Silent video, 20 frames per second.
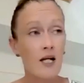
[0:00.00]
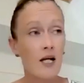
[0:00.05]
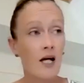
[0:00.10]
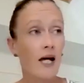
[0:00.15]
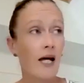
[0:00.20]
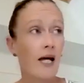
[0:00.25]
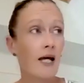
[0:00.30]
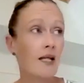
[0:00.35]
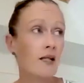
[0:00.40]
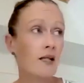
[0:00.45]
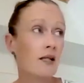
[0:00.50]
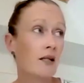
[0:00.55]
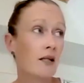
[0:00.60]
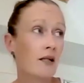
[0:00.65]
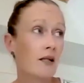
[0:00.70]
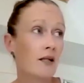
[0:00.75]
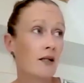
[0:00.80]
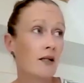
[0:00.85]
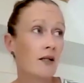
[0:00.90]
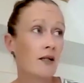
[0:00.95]
And
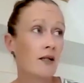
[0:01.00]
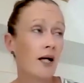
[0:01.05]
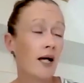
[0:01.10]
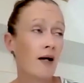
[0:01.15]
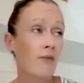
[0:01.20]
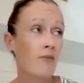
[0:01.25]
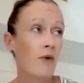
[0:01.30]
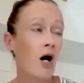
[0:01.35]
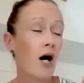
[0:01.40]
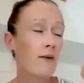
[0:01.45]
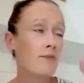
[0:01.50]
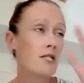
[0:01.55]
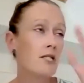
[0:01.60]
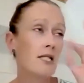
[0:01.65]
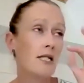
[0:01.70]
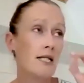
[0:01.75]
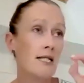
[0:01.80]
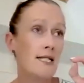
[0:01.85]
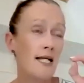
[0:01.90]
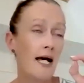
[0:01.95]
um, I'm just
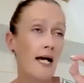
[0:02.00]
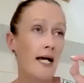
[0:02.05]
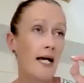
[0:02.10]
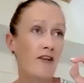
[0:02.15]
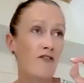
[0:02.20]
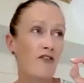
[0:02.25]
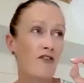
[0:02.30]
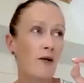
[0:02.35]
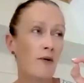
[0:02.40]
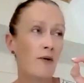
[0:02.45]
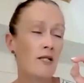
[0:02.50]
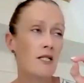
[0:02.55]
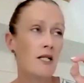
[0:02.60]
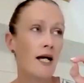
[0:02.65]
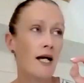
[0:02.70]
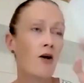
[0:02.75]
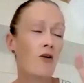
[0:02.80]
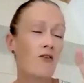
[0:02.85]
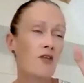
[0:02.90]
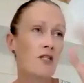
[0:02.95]
going to say, if anyone's
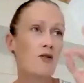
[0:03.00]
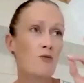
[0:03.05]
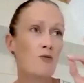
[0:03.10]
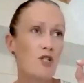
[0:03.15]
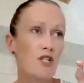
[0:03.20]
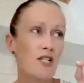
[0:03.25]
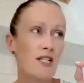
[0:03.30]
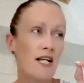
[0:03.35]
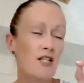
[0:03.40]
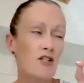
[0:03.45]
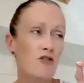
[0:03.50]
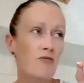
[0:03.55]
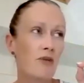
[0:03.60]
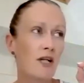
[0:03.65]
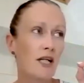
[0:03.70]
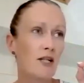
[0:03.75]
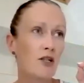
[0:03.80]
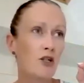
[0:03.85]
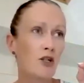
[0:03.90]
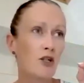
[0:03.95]
like, oh, this all just sounds
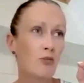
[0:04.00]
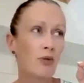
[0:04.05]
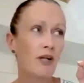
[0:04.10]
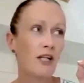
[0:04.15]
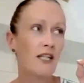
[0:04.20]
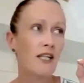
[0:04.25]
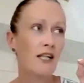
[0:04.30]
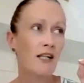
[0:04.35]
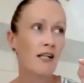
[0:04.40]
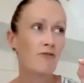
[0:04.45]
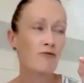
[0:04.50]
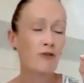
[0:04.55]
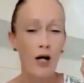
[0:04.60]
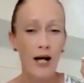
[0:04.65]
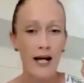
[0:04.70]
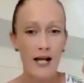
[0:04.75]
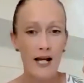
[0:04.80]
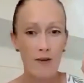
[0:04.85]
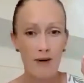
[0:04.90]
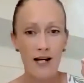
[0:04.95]
really good, but yeah,
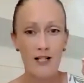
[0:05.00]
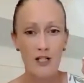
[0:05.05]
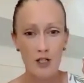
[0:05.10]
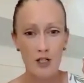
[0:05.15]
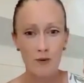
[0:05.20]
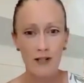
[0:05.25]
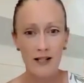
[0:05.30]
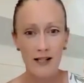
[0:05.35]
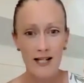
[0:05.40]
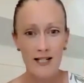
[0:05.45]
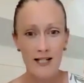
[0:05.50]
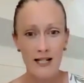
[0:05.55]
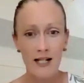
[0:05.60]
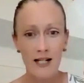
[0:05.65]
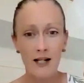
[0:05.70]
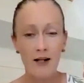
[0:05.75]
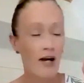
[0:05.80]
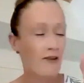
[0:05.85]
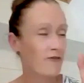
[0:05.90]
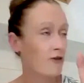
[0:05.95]
right about doing that in daily
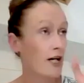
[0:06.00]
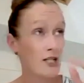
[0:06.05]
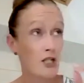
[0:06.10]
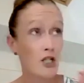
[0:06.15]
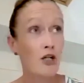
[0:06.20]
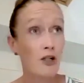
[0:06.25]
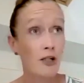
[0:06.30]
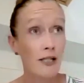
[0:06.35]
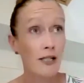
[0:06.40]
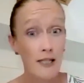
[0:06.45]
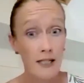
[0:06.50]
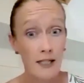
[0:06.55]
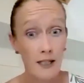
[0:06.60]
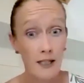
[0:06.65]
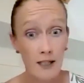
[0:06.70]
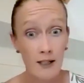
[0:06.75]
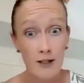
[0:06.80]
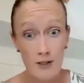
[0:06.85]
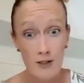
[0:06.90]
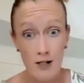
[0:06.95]
life, I totally get it
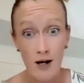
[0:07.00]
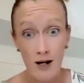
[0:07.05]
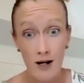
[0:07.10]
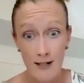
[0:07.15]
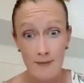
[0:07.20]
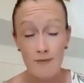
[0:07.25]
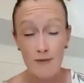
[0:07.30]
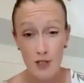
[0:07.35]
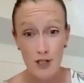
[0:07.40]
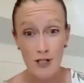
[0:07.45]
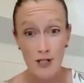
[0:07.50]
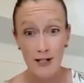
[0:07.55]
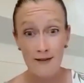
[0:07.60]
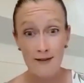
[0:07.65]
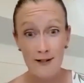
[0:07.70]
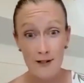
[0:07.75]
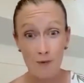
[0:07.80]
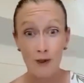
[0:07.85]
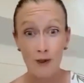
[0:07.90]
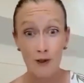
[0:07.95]
because I'm just like,
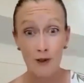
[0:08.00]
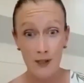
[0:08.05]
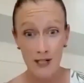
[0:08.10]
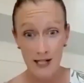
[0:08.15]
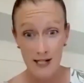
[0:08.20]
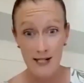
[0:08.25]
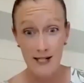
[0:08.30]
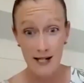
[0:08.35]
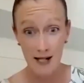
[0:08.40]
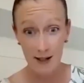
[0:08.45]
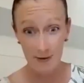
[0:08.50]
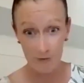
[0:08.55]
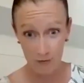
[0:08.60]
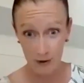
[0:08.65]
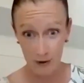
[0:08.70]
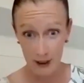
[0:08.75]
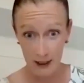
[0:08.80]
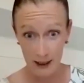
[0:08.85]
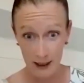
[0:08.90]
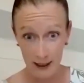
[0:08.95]
this world is
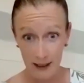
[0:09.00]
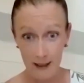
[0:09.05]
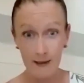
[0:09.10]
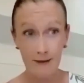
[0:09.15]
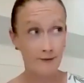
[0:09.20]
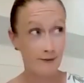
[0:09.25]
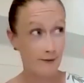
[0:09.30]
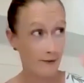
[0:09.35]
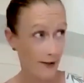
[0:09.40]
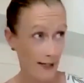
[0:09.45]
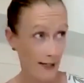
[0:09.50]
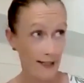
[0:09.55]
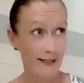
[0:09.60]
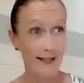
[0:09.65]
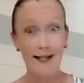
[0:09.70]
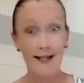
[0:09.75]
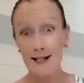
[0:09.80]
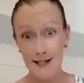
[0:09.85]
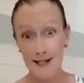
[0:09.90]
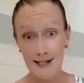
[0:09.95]
really like
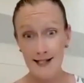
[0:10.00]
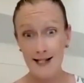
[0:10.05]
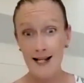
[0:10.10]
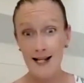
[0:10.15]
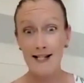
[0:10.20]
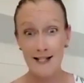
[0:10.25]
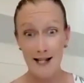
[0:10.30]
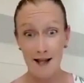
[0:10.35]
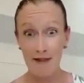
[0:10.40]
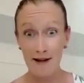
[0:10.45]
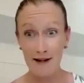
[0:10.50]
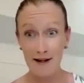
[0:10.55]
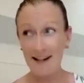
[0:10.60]
it's it's a thing.